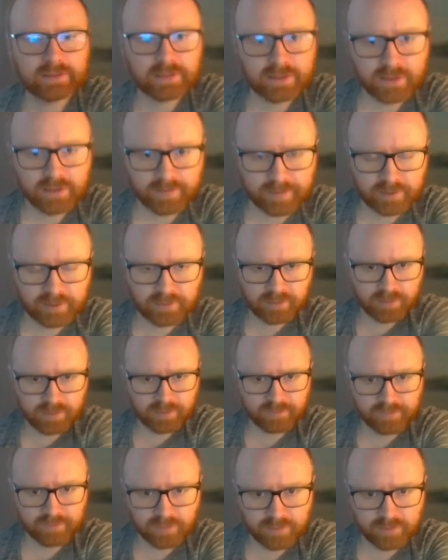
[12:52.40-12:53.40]
some issues,
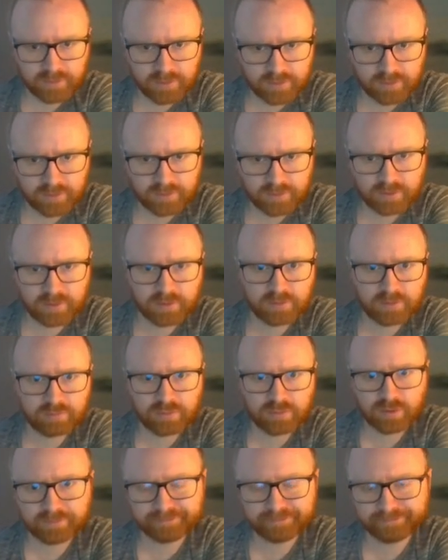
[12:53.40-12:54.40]
unfortunately.
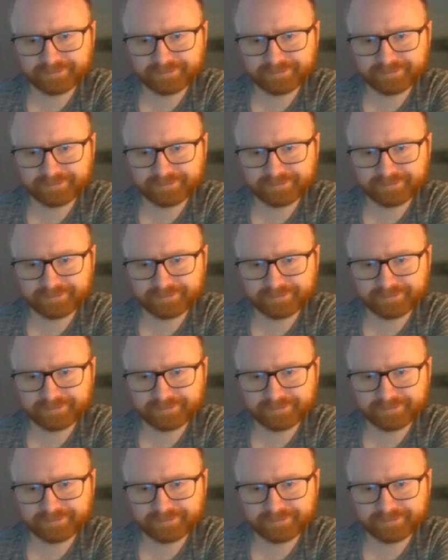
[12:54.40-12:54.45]
But